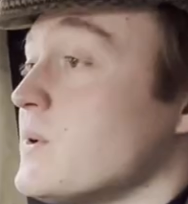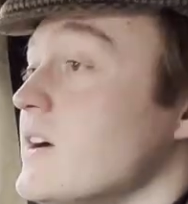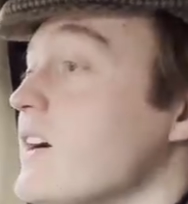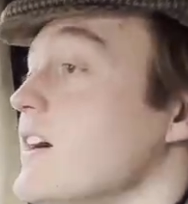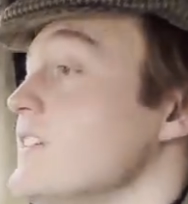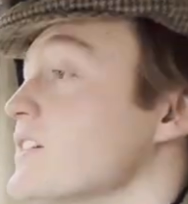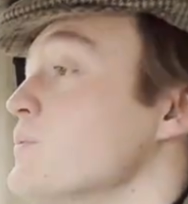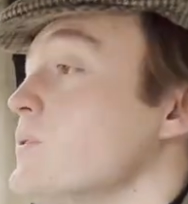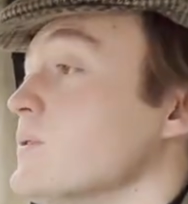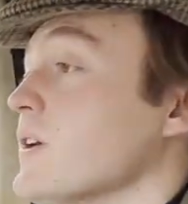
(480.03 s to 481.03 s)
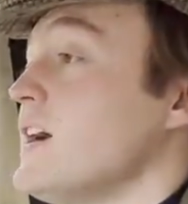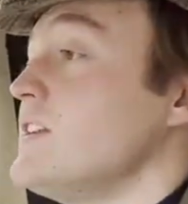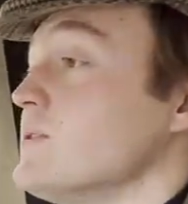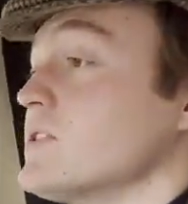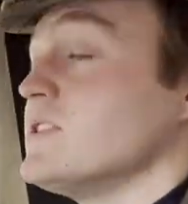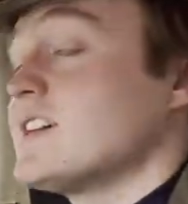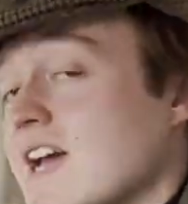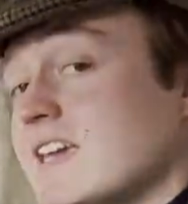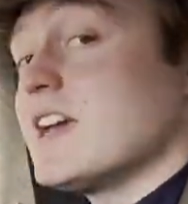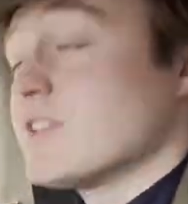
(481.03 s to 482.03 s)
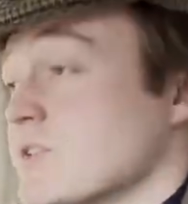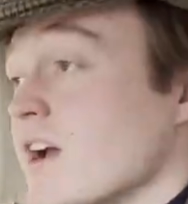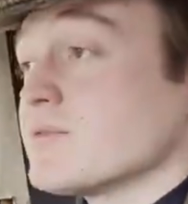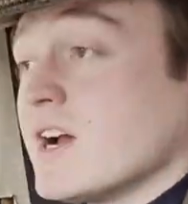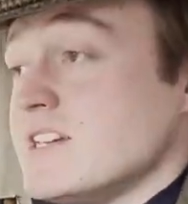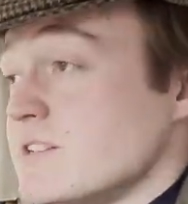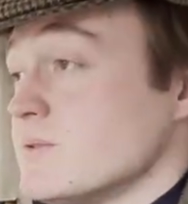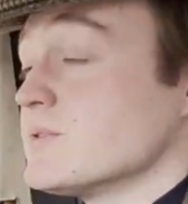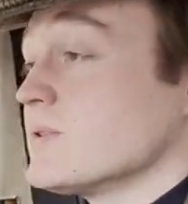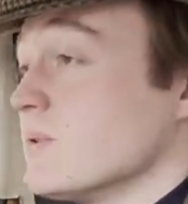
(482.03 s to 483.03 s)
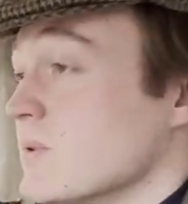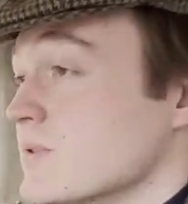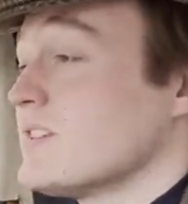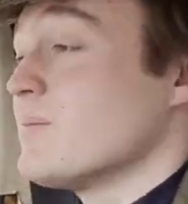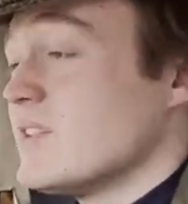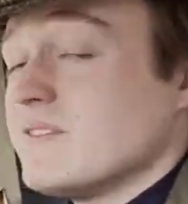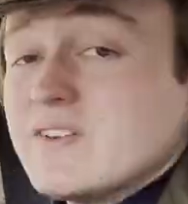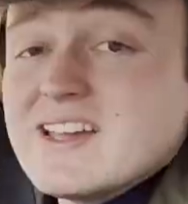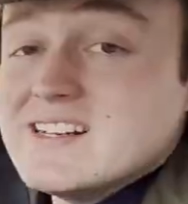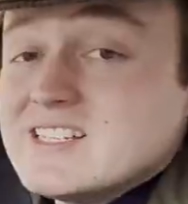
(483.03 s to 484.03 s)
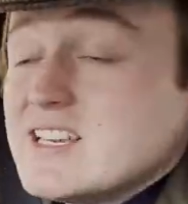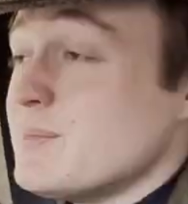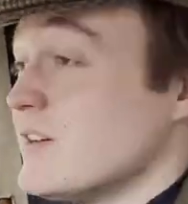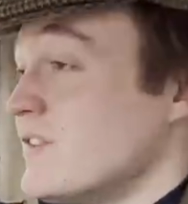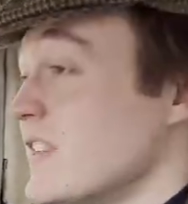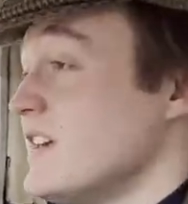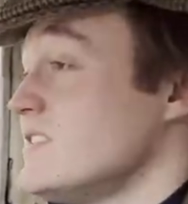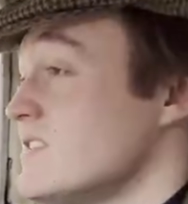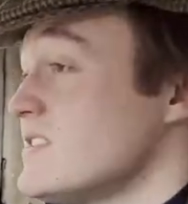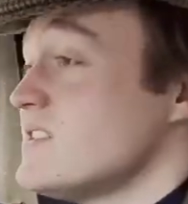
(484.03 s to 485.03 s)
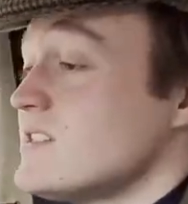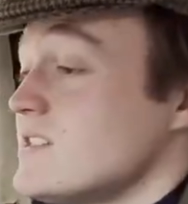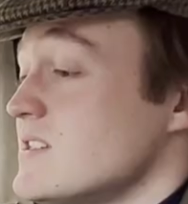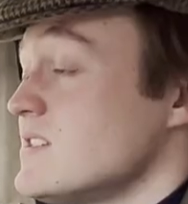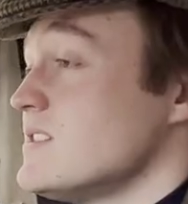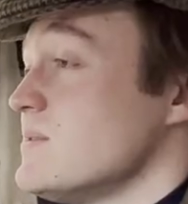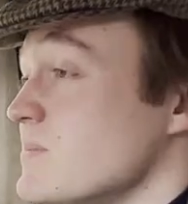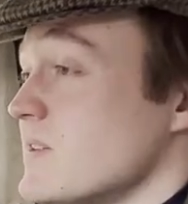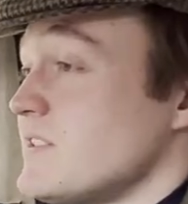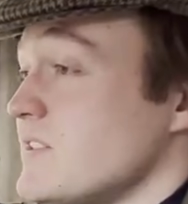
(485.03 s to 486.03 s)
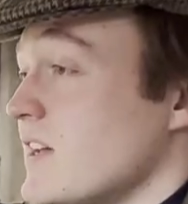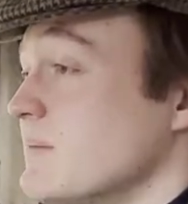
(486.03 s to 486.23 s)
why I don't put radials on. You can get the correct radials or something vaguely similar for these, but